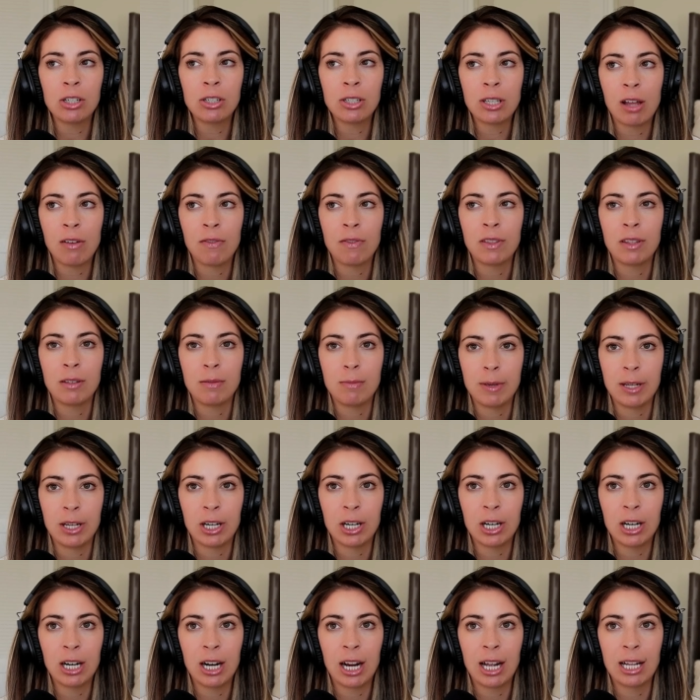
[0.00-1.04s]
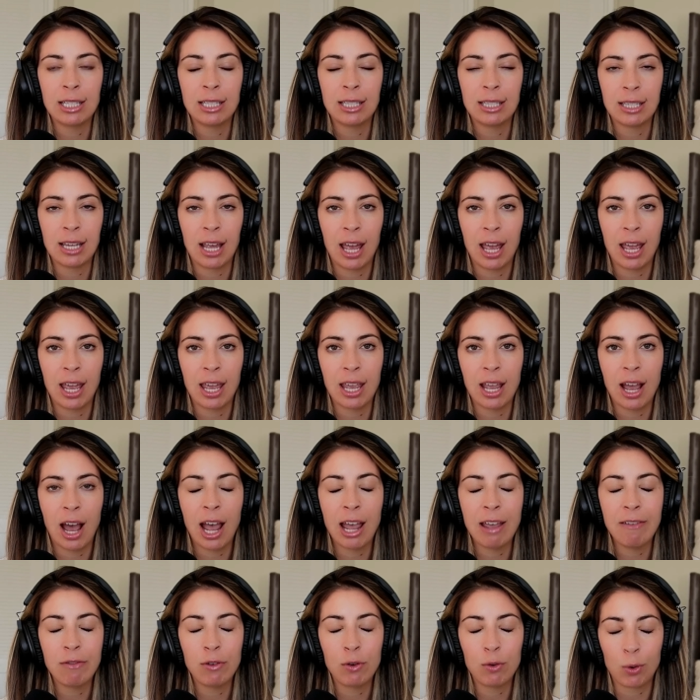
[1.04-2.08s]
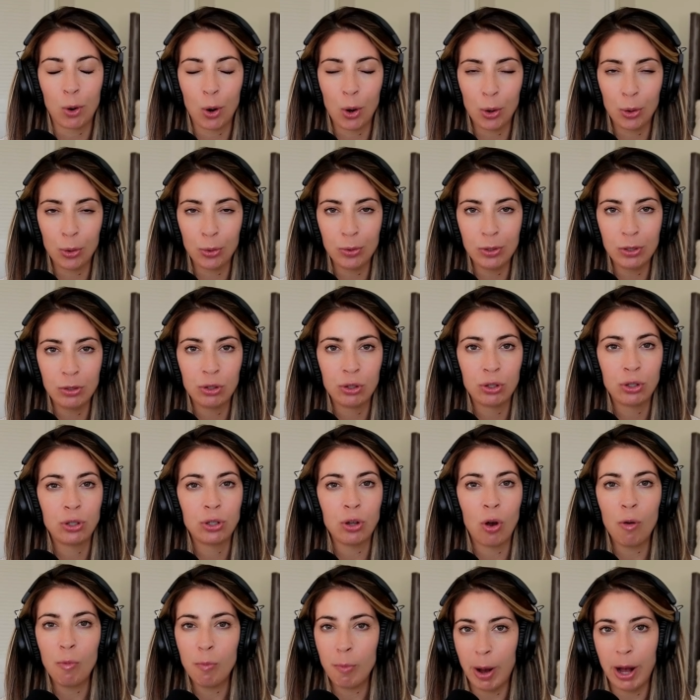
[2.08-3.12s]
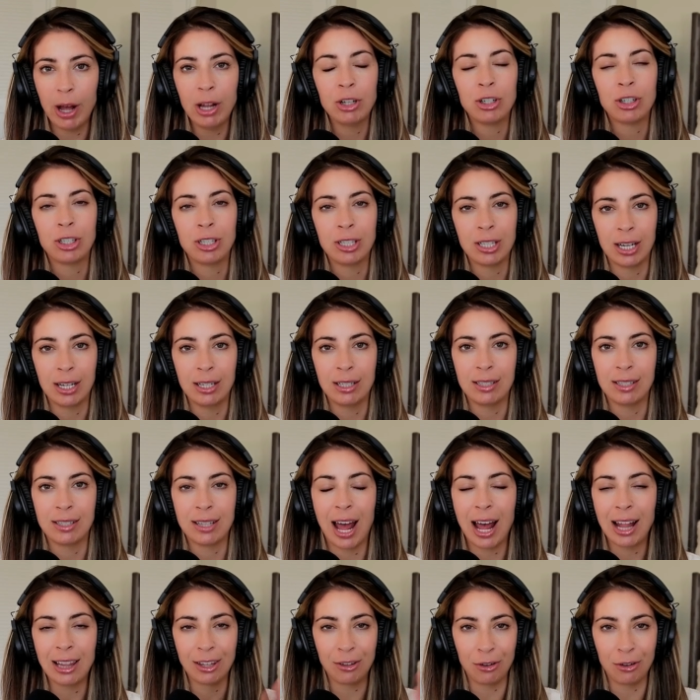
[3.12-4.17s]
yourself in the mirror and say, I've grown so much since that